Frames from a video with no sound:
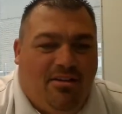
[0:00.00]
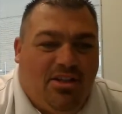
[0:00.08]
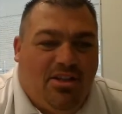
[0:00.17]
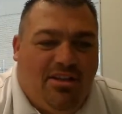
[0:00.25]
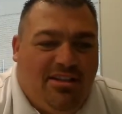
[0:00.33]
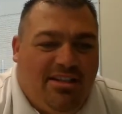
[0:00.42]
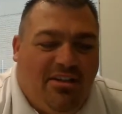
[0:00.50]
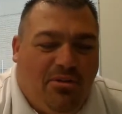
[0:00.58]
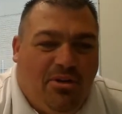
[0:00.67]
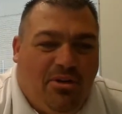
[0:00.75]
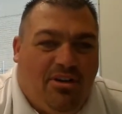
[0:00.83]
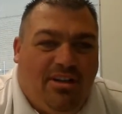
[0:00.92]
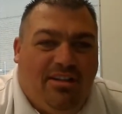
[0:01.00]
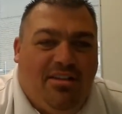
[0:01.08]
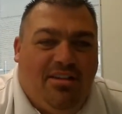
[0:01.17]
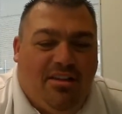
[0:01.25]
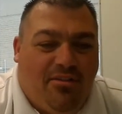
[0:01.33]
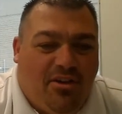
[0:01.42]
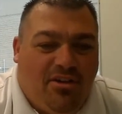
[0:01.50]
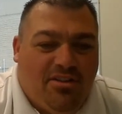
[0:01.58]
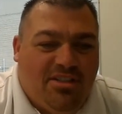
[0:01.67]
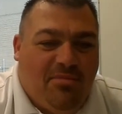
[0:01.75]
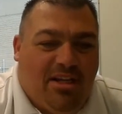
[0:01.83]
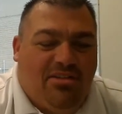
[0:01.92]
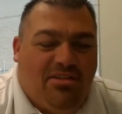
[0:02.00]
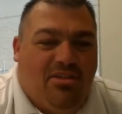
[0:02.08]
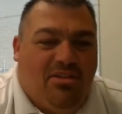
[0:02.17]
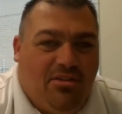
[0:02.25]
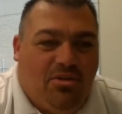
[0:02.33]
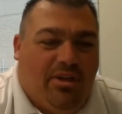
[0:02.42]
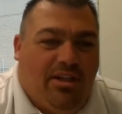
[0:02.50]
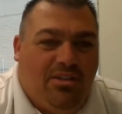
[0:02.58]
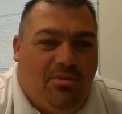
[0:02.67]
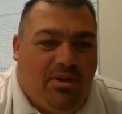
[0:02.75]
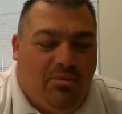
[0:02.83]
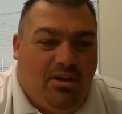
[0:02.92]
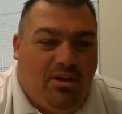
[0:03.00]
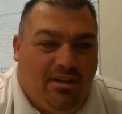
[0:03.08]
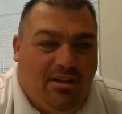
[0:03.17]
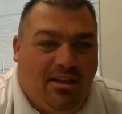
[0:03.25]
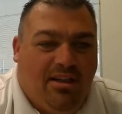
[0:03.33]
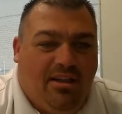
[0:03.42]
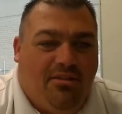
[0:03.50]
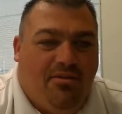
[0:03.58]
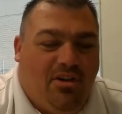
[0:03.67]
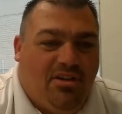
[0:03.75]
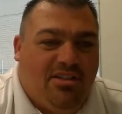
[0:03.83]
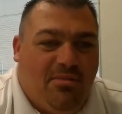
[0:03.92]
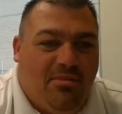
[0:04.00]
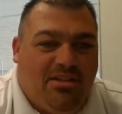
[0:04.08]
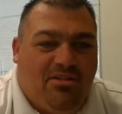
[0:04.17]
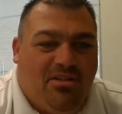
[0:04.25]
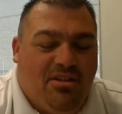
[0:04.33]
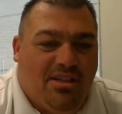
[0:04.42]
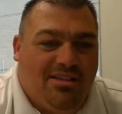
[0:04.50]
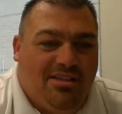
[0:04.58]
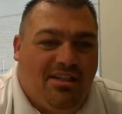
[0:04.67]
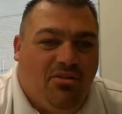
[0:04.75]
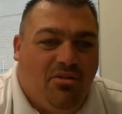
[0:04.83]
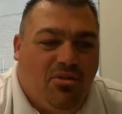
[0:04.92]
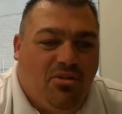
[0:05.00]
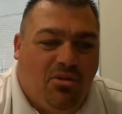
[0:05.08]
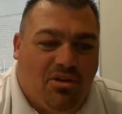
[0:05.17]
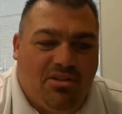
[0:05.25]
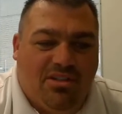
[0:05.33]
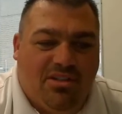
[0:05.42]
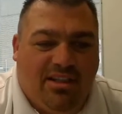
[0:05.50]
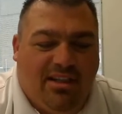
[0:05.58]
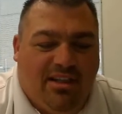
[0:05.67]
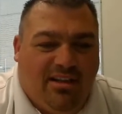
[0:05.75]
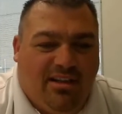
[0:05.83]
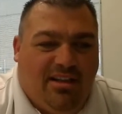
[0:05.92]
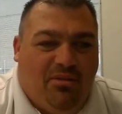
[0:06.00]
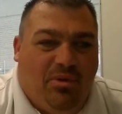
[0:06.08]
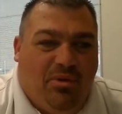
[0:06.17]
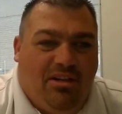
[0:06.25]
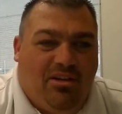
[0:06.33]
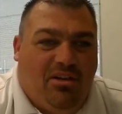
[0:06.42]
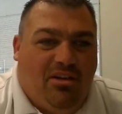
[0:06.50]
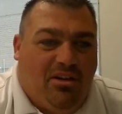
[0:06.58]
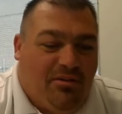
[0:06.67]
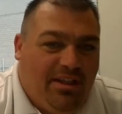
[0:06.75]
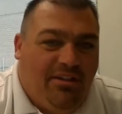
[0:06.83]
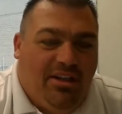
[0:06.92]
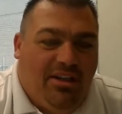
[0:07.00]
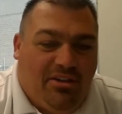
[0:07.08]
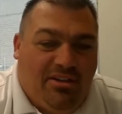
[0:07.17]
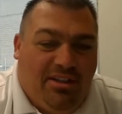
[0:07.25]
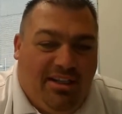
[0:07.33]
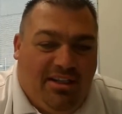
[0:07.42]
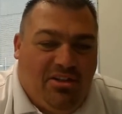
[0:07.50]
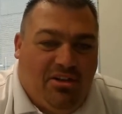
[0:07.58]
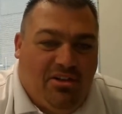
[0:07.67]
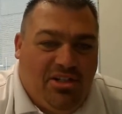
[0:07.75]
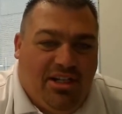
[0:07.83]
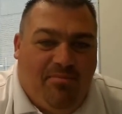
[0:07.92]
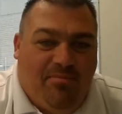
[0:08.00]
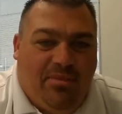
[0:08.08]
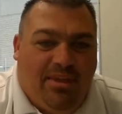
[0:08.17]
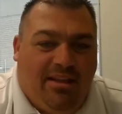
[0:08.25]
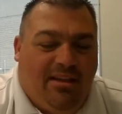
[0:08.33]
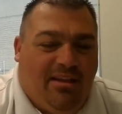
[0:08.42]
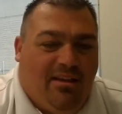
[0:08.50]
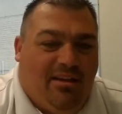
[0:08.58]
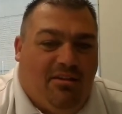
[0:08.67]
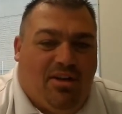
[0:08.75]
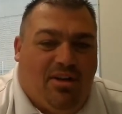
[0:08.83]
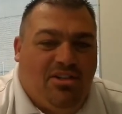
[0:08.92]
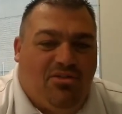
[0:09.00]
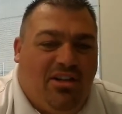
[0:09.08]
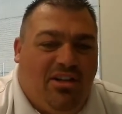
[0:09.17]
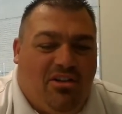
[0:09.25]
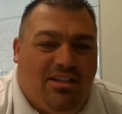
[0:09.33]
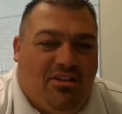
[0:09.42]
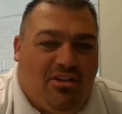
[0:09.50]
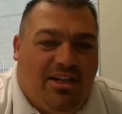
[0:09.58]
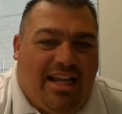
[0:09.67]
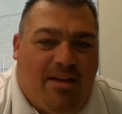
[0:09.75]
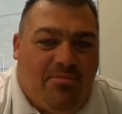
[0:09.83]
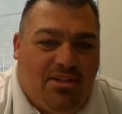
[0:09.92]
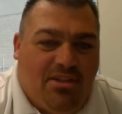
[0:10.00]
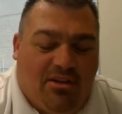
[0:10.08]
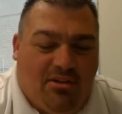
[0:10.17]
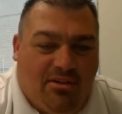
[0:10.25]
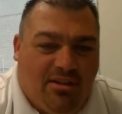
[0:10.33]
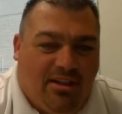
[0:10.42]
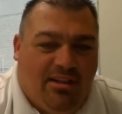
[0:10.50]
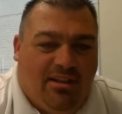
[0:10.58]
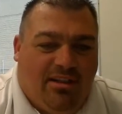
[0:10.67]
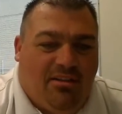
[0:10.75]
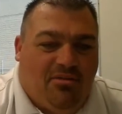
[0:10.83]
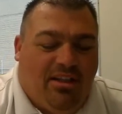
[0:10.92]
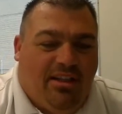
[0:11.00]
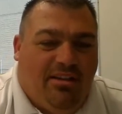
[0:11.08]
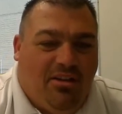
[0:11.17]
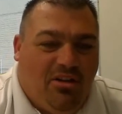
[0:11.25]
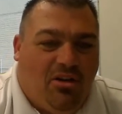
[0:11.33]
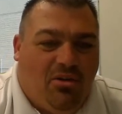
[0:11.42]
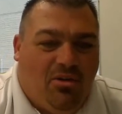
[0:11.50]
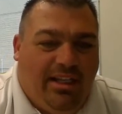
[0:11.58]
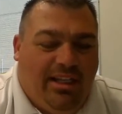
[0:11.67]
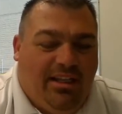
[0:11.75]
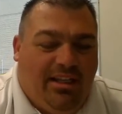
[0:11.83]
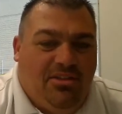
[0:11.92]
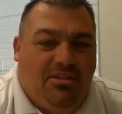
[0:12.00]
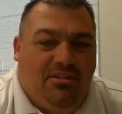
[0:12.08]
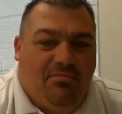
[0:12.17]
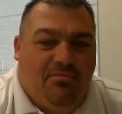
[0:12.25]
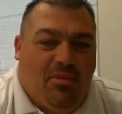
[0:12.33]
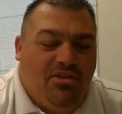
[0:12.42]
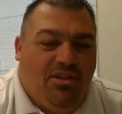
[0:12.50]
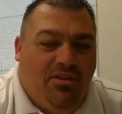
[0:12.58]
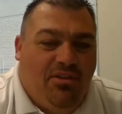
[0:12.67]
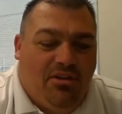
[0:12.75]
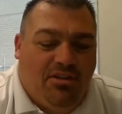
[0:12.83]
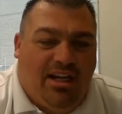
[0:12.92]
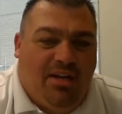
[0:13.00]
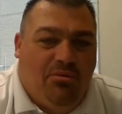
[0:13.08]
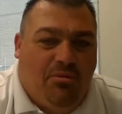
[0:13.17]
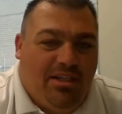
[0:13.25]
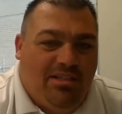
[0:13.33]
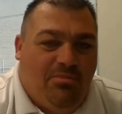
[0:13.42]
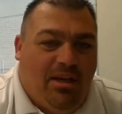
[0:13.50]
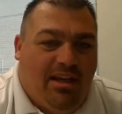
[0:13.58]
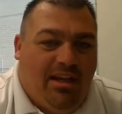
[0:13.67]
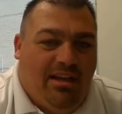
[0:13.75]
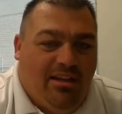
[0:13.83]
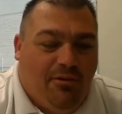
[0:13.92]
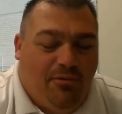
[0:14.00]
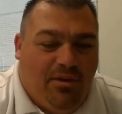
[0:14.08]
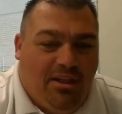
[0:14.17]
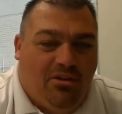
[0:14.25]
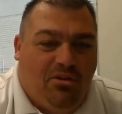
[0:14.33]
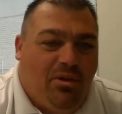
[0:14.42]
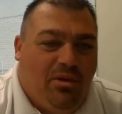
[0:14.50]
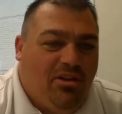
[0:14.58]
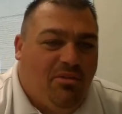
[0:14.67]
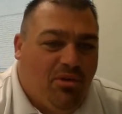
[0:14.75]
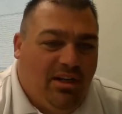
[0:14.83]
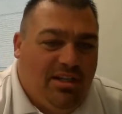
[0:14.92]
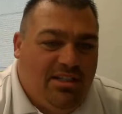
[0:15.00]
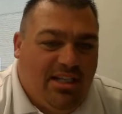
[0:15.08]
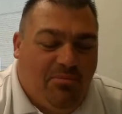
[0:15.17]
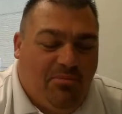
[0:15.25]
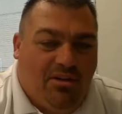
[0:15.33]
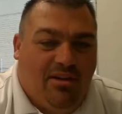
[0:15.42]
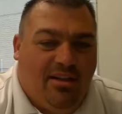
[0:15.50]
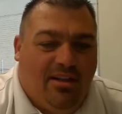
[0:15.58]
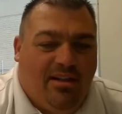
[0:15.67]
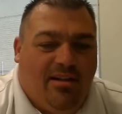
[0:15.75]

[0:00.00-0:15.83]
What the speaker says: So continuing on to the fall semester of 2021, the fall semester is a single course that we call your field internship. Registry calls it their capstone. And really the goal is most of your time will be spent in the field with your preceptor,